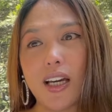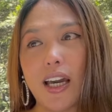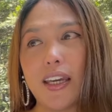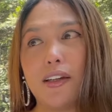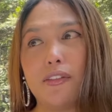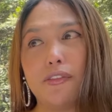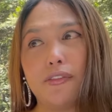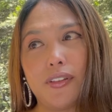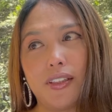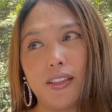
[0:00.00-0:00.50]

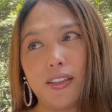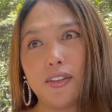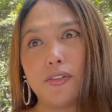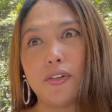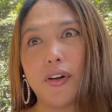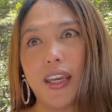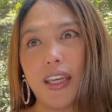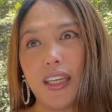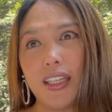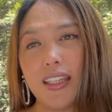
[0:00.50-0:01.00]
feel
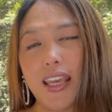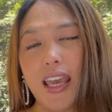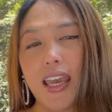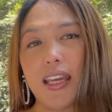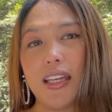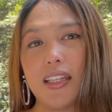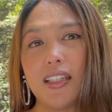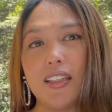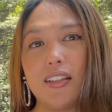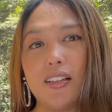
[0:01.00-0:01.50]
great
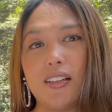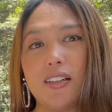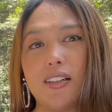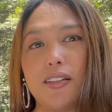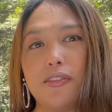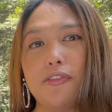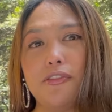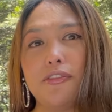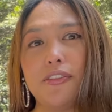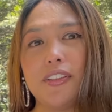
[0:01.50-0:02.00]
and
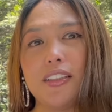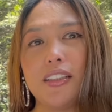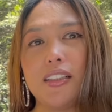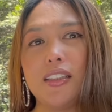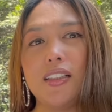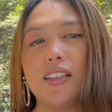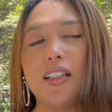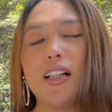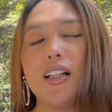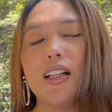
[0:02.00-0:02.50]

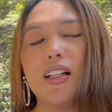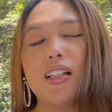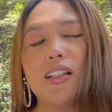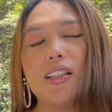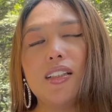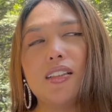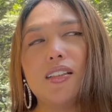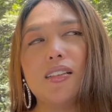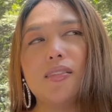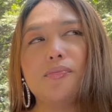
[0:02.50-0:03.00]
feel
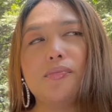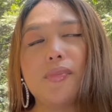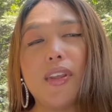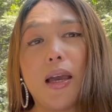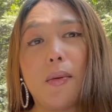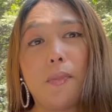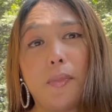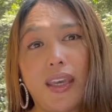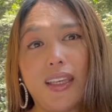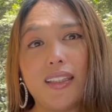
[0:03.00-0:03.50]

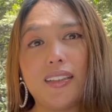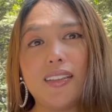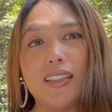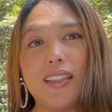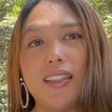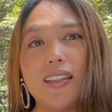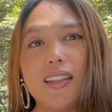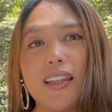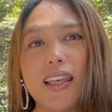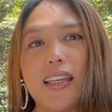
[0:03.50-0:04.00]

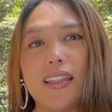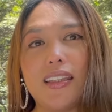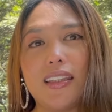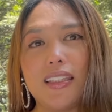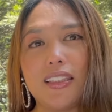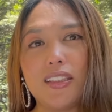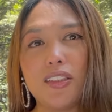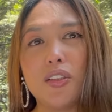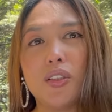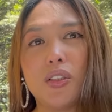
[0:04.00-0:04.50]
amazing that
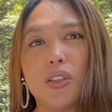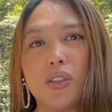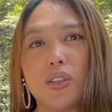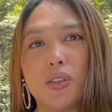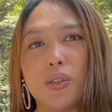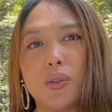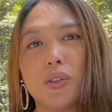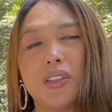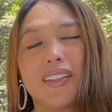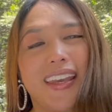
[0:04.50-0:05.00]
this
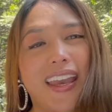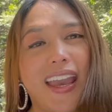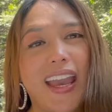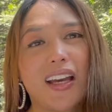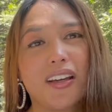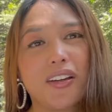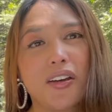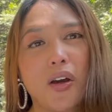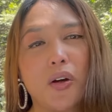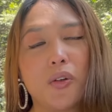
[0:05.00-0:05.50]

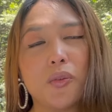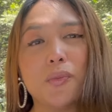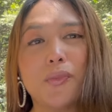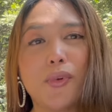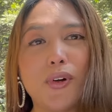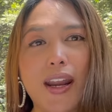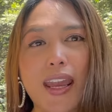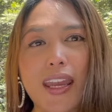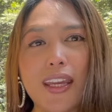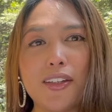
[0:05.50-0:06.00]
Koolkatkoo
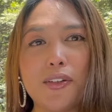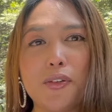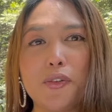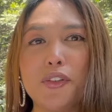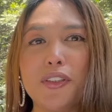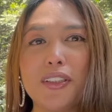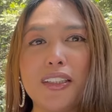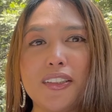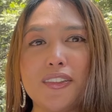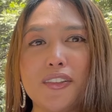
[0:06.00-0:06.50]
brand
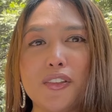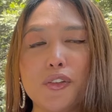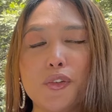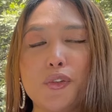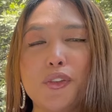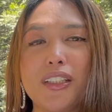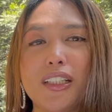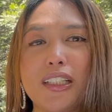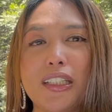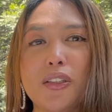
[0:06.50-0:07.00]

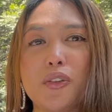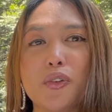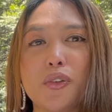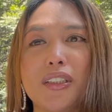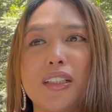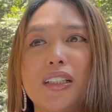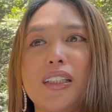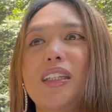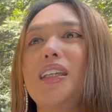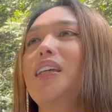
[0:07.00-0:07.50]

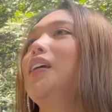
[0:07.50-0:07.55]
really